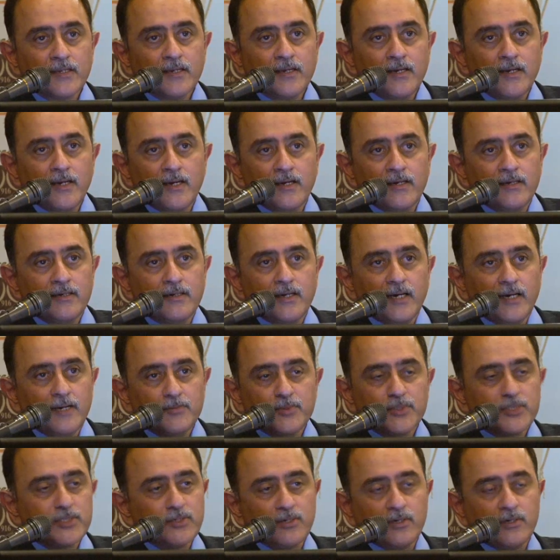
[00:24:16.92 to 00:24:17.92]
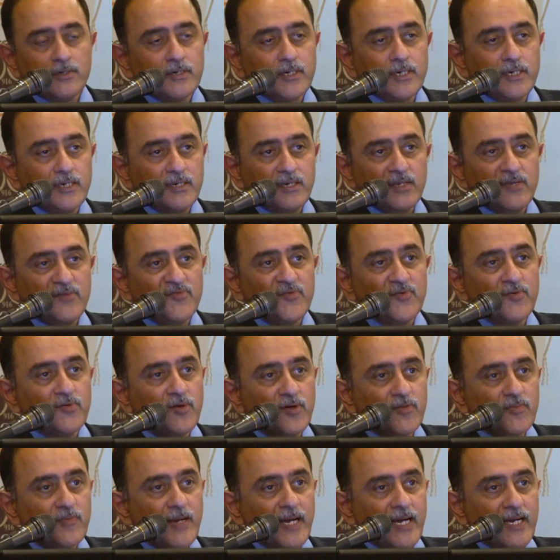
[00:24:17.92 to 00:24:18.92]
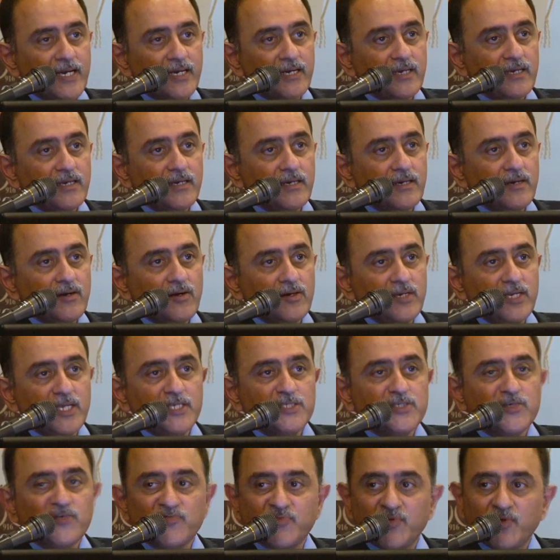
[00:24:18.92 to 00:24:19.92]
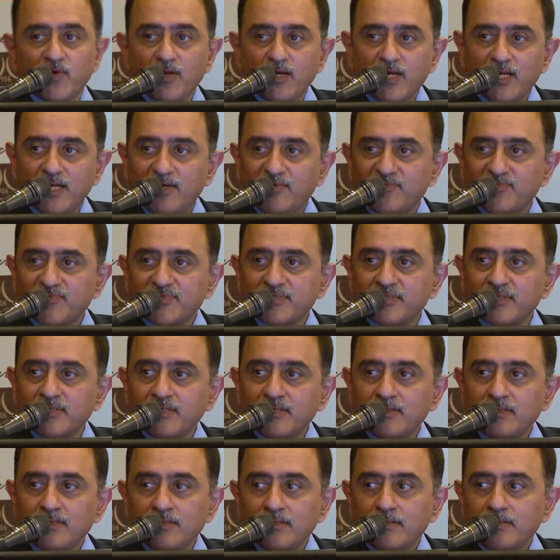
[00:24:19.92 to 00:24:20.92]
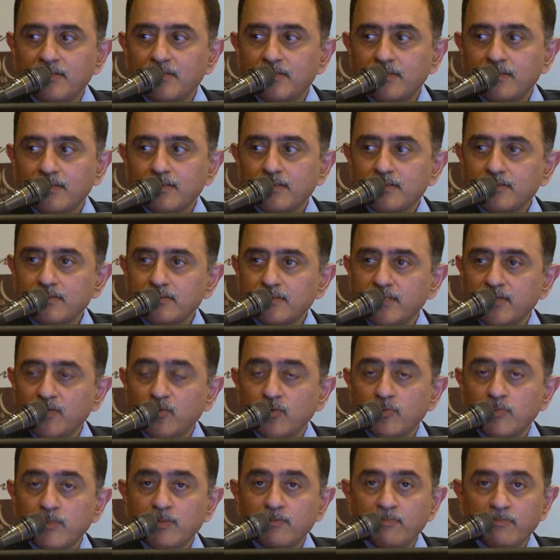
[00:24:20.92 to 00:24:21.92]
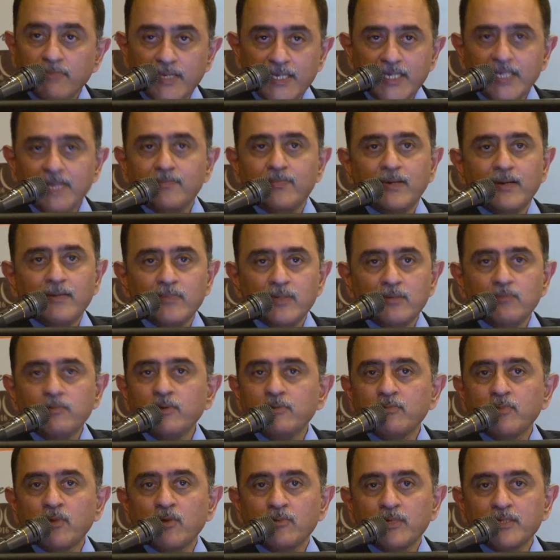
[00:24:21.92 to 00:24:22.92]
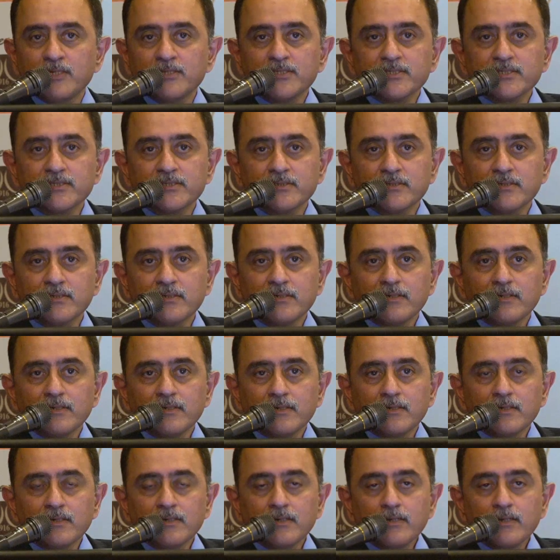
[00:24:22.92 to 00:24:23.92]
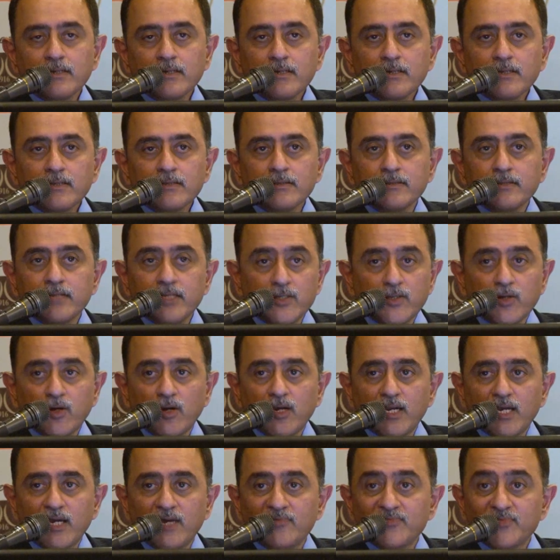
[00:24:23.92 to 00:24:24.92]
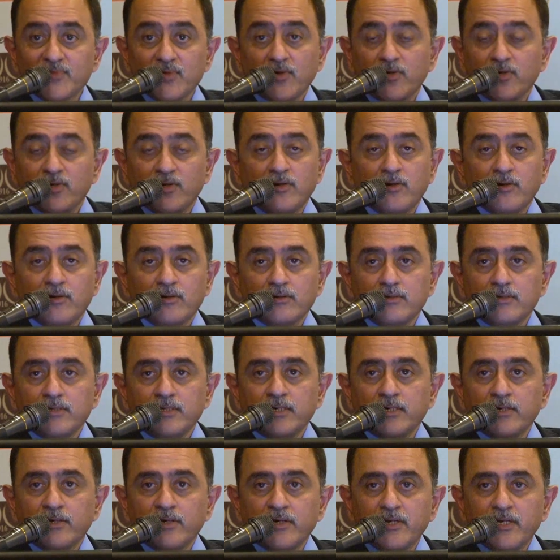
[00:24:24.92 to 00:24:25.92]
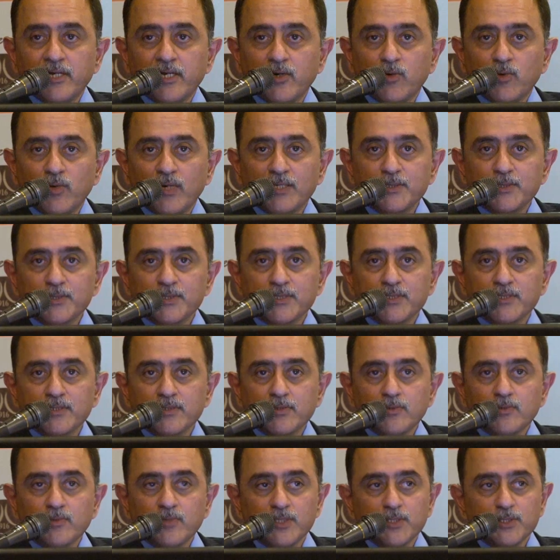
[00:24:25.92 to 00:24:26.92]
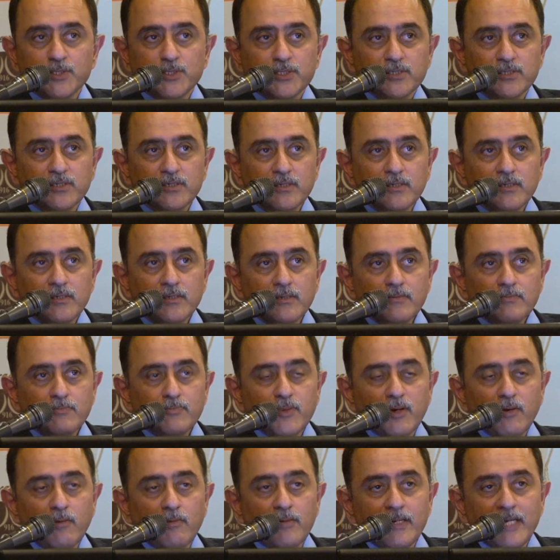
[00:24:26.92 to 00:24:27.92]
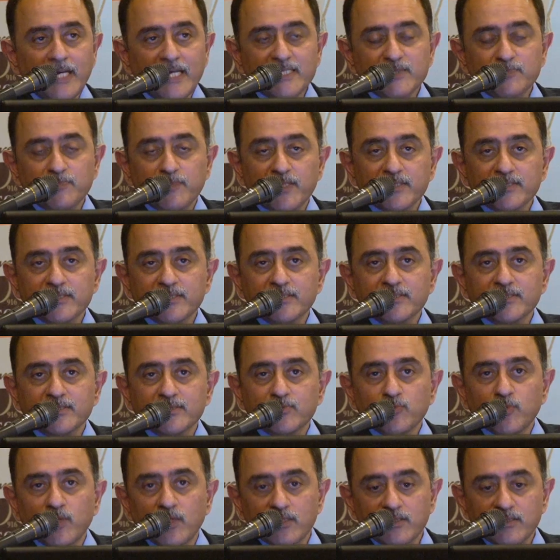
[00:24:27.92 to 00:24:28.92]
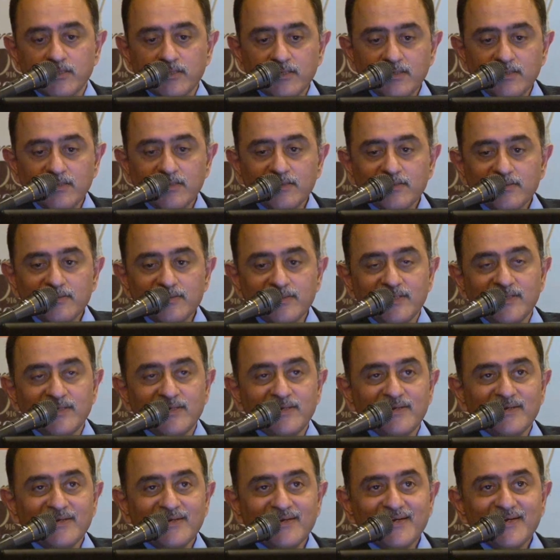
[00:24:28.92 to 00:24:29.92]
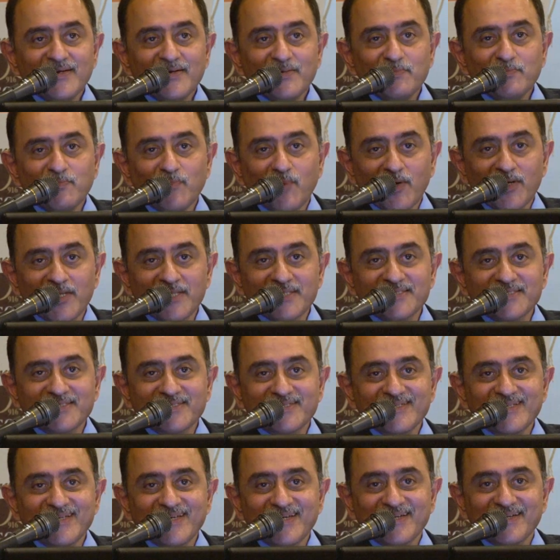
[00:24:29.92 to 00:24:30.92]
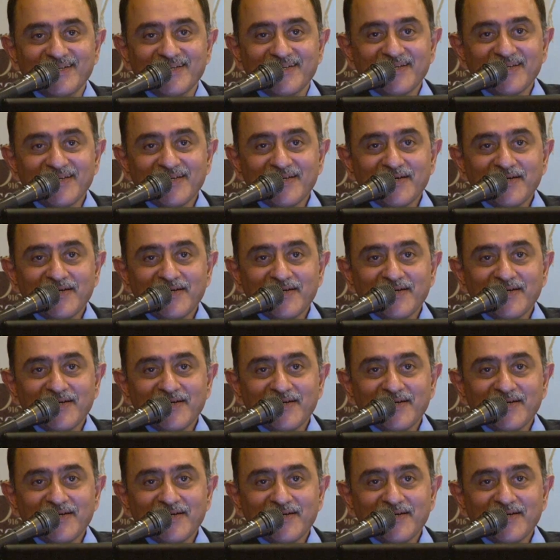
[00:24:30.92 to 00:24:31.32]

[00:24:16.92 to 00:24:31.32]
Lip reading: And I'm sure if you look back on each of your lives, there would be many bumblebee moments in your lives or your near and dear ones, which probably expresses what the modest and